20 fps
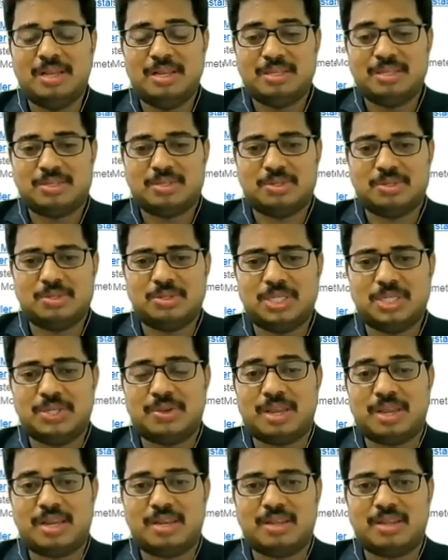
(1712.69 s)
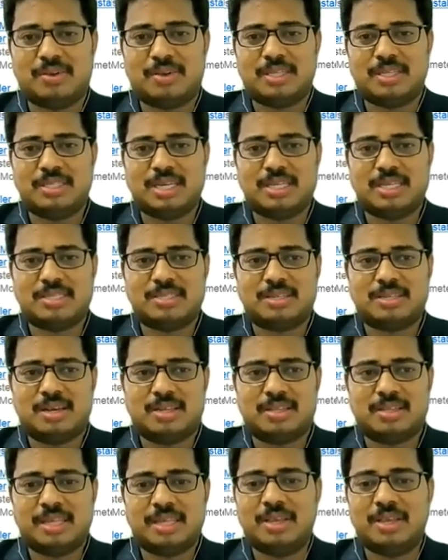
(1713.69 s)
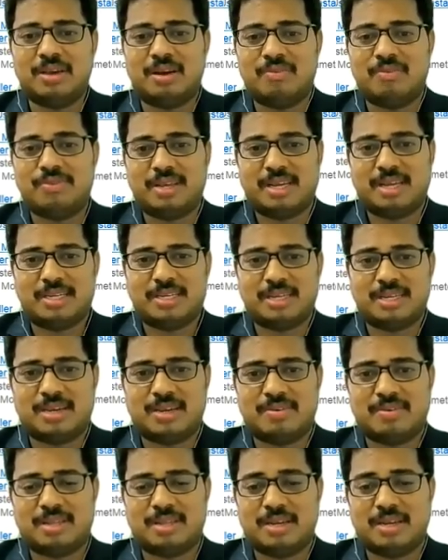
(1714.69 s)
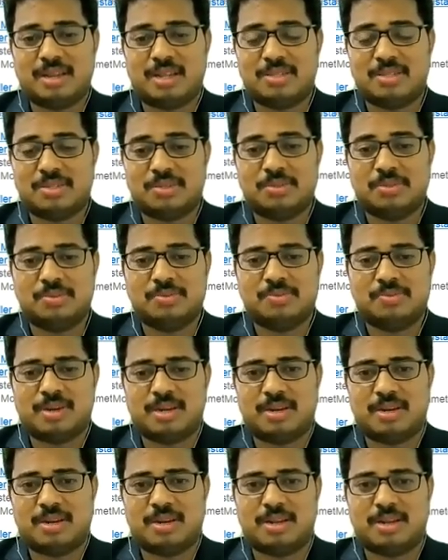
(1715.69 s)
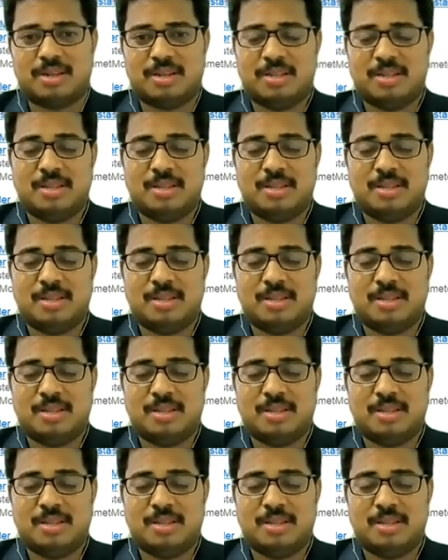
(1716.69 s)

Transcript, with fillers: so you can you can just uh, think of that uh, that also for uh,